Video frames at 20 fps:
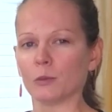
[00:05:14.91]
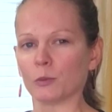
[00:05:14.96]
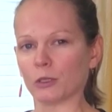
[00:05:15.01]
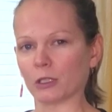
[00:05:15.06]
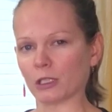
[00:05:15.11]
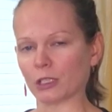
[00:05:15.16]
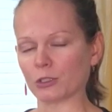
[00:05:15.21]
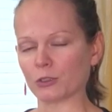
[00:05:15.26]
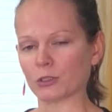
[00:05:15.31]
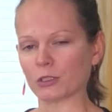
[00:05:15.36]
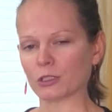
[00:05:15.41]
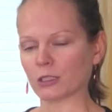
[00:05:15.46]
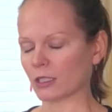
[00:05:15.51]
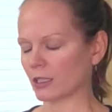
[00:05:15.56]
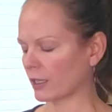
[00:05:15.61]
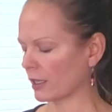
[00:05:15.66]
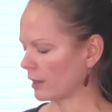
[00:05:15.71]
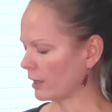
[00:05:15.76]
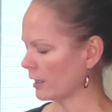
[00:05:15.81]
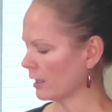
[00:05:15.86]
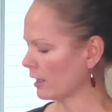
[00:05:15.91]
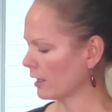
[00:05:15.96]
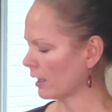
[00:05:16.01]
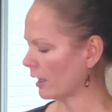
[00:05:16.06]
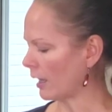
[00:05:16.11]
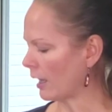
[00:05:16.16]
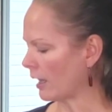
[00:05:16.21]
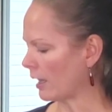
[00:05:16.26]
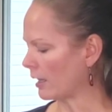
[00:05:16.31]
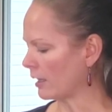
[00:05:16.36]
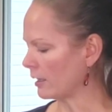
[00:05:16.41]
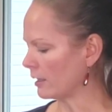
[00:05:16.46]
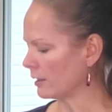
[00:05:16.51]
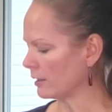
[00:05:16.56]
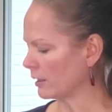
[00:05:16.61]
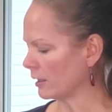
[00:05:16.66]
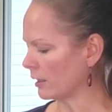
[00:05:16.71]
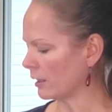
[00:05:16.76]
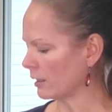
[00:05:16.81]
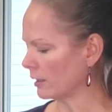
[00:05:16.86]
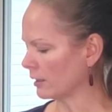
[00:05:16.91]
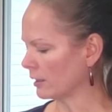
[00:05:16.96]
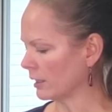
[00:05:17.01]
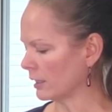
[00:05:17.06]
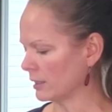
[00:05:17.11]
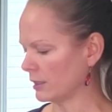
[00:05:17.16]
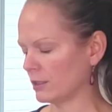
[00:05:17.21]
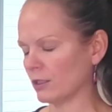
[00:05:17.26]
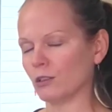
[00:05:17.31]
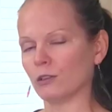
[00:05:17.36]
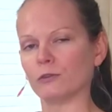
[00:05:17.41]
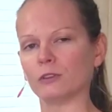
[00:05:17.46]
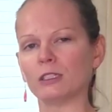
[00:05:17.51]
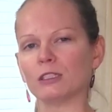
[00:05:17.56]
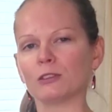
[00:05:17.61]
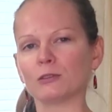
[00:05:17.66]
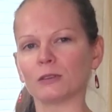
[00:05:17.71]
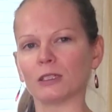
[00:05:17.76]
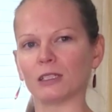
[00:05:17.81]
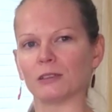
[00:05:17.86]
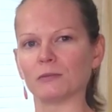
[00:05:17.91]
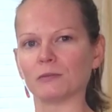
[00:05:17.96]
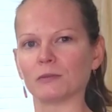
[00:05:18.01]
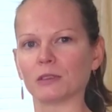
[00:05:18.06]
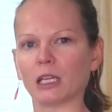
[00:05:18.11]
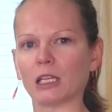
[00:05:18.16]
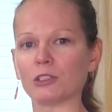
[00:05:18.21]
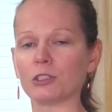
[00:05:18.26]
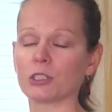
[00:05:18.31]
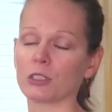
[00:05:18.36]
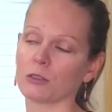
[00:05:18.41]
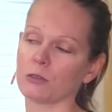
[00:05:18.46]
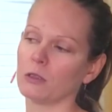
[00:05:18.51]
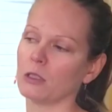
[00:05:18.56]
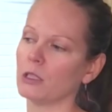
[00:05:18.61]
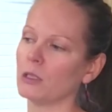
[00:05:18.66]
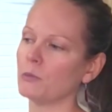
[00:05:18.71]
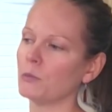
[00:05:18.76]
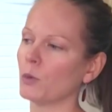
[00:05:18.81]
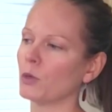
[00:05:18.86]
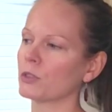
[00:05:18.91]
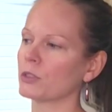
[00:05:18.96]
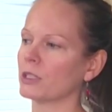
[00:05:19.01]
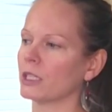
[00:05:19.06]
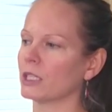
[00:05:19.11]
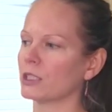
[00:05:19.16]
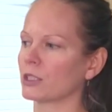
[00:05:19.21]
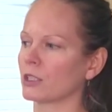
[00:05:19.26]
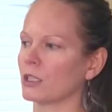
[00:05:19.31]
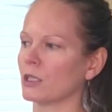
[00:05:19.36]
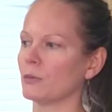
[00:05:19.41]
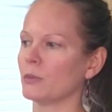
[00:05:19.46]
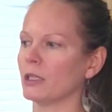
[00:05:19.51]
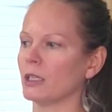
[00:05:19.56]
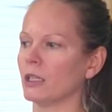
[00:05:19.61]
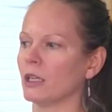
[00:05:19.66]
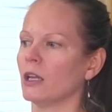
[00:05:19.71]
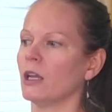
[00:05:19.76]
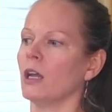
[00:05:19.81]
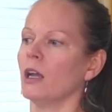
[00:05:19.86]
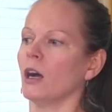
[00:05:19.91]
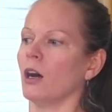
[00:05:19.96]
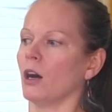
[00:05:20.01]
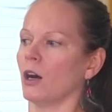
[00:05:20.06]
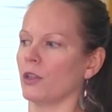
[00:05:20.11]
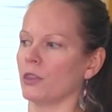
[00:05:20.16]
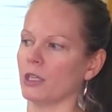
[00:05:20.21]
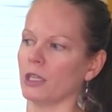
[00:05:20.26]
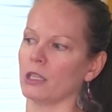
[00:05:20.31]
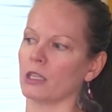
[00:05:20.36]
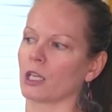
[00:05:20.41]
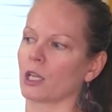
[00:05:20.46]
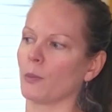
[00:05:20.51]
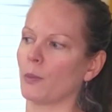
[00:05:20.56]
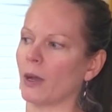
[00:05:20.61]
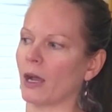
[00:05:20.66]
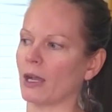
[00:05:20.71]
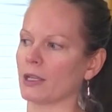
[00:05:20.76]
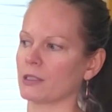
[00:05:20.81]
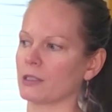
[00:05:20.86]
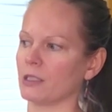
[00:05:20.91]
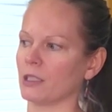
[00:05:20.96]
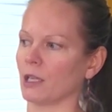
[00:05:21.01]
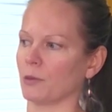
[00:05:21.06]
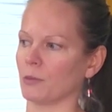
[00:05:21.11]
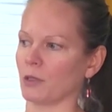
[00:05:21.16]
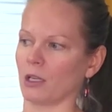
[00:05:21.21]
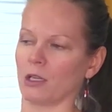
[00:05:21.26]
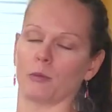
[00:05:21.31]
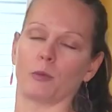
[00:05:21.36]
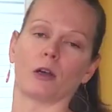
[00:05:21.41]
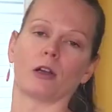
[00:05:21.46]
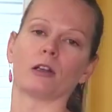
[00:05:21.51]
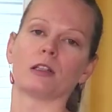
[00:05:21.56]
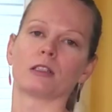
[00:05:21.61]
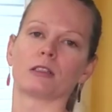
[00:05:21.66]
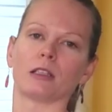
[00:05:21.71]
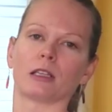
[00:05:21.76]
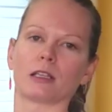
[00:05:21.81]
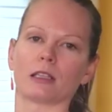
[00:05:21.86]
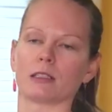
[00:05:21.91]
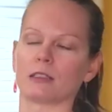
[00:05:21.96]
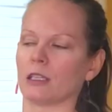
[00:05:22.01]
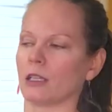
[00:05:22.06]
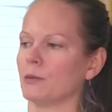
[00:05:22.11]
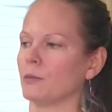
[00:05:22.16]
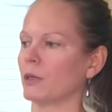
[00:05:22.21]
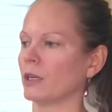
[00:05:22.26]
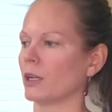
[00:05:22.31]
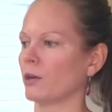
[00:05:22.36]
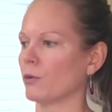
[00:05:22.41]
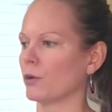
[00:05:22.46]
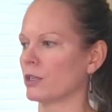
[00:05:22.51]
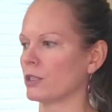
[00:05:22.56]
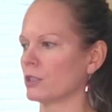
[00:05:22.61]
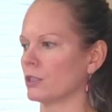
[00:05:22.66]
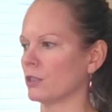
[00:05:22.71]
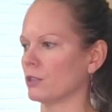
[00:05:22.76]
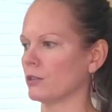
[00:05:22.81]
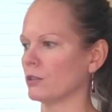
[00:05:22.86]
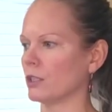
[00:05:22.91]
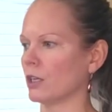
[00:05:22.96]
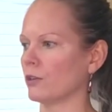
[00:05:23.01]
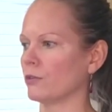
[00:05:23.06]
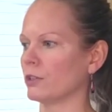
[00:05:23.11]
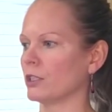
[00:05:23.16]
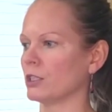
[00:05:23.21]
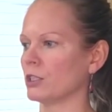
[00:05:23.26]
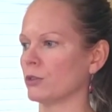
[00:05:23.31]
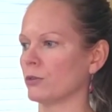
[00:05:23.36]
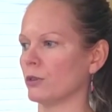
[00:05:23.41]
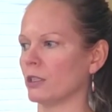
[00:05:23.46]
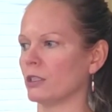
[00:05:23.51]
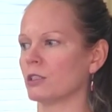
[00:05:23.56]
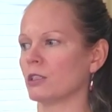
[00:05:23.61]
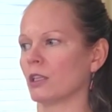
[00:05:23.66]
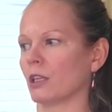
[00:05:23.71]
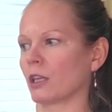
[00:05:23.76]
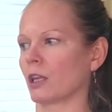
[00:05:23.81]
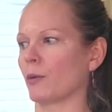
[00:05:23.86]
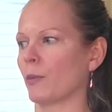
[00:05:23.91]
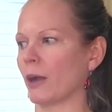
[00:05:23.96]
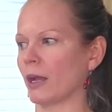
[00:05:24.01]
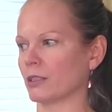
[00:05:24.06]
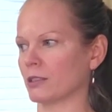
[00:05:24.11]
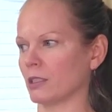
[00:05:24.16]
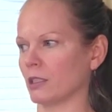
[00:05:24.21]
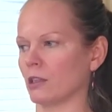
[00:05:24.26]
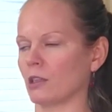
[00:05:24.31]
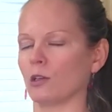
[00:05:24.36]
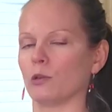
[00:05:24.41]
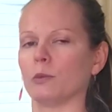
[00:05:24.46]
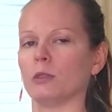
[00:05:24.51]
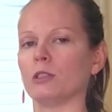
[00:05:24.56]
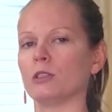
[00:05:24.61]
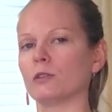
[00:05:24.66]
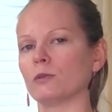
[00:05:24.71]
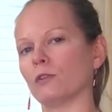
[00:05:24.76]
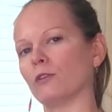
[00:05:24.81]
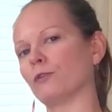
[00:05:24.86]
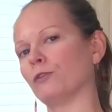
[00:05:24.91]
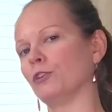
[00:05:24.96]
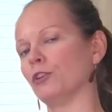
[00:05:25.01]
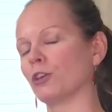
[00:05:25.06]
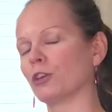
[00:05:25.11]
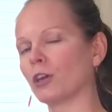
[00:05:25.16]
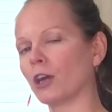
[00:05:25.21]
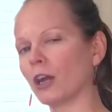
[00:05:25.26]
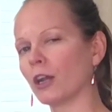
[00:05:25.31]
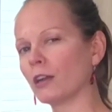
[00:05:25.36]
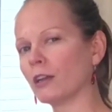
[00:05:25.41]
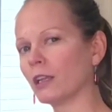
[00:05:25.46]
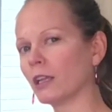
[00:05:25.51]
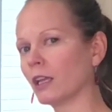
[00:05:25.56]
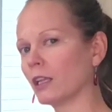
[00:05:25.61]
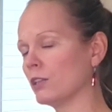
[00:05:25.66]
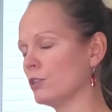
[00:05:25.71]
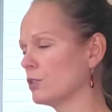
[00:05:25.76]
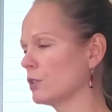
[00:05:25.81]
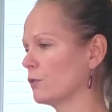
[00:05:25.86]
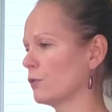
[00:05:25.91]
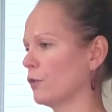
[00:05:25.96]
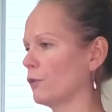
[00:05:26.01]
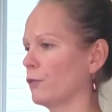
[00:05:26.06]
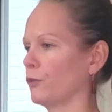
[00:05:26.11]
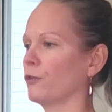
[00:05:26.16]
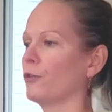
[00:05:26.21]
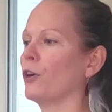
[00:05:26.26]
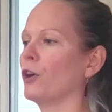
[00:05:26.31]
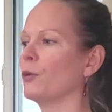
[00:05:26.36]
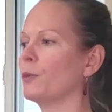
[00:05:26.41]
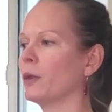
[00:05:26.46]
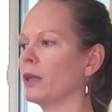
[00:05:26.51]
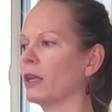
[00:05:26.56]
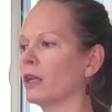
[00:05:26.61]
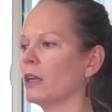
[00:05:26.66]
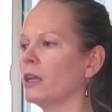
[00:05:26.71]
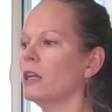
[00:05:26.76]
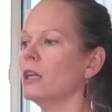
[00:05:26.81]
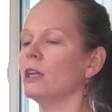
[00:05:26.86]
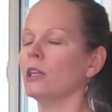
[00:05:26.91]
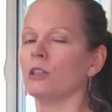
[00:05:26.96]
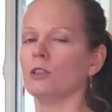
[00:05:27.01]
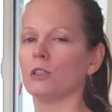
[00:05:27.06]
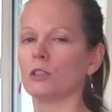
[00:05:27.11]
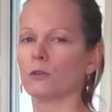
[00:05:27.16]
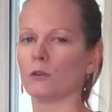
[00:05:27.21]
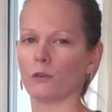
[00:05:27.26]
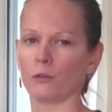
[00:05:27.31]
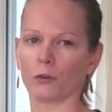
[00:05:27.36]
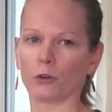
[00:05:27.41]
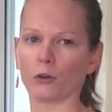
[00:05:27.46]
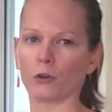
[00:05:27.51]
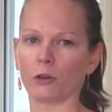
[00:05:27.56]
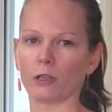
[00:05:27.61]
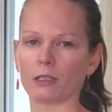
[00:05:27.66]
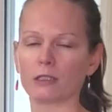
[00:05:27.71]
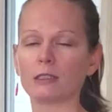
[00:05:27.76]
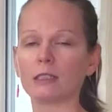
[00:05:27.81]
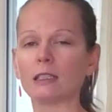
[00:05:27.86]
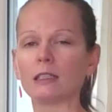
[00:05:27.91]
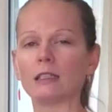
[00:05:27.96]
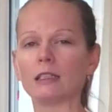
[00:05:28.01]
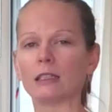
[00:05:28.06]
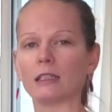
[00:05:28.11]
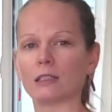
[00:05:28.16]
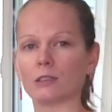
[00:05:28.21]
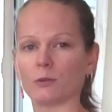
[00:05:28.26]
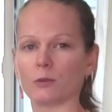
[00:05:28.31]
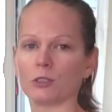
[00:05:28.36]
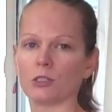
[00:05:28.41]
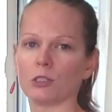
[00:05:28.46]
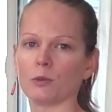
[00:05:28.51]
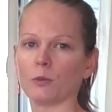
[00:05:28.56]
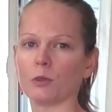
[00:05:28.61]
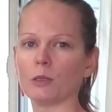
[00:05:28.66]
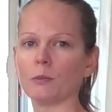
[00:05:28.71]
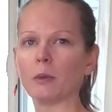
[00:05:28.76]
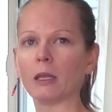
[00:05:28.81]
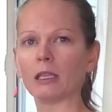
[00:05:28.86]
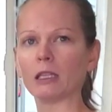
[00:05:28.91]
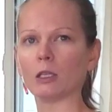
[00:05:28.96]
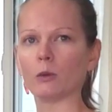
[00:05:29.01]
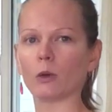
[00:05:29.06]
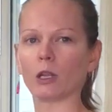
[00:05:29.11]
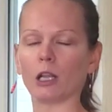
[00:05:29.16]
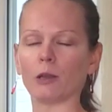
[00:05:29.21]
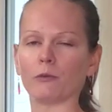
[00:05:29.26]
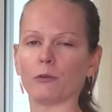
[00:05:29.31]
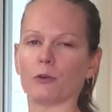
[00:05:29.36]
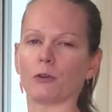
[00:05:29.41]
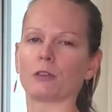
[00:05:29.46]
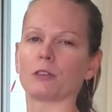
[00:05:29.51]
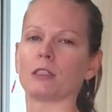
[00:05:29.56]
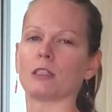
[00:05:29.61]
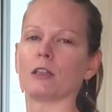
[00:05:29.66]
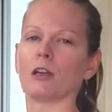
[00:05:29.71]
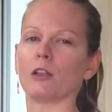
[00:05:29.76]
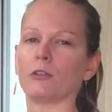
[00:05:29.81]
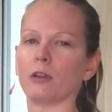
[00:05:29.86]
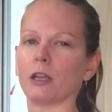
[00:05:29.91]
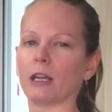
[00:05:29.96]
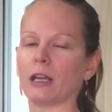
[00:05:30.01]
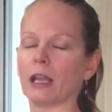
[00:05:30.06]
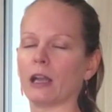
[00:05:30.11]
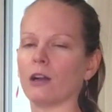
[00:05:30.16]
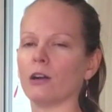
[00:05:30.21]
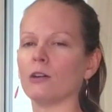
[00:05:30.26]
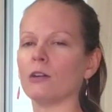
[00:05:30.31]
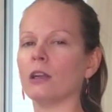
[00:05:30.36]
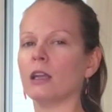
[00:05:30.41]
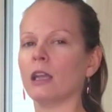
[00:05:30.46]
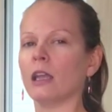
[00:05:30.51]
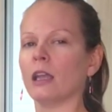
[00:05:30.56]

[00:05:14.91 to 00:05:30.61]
pretty interesting, I think. And uh, let's delve into it. And just and mostly it's going to be on, um, in the capacity, I'm not a botanist, like I said, but I wanted to delve into it into the capacity that'll be useful for your gardening and useful for farming, useful for growing seedlings, which is my, mainly what I'm focusing on right now.